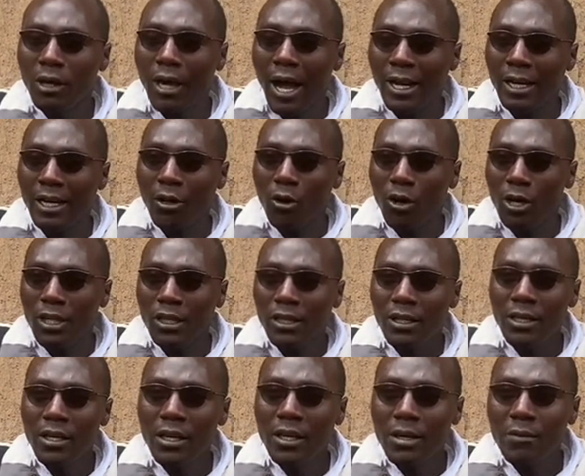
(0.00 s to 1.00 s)
undergoing
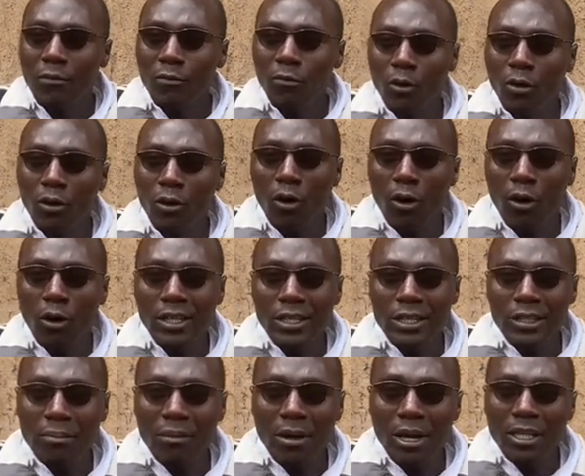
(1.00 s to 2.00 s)
for
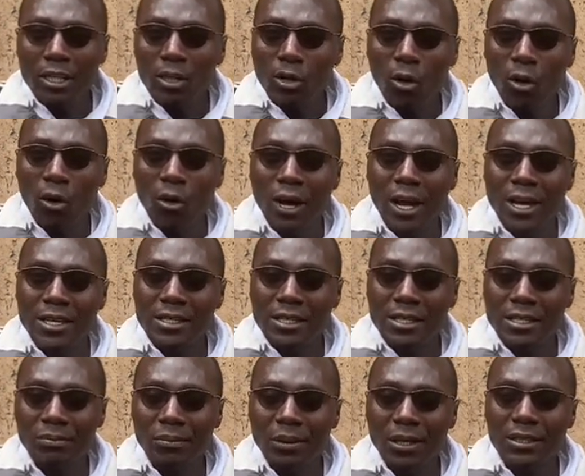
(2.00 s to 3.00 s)
only medical
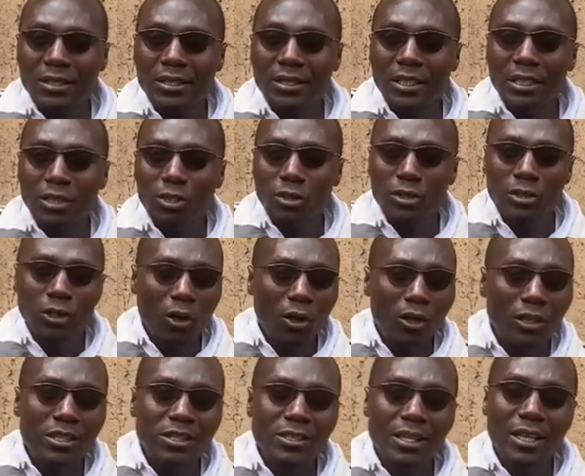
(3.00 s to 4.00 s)
assessment, not
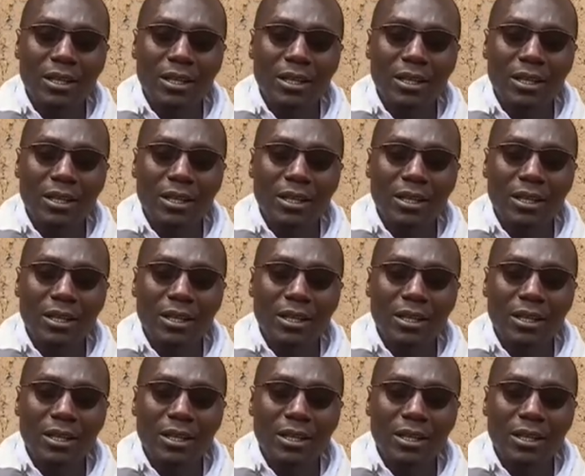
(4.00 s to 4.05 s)
all these other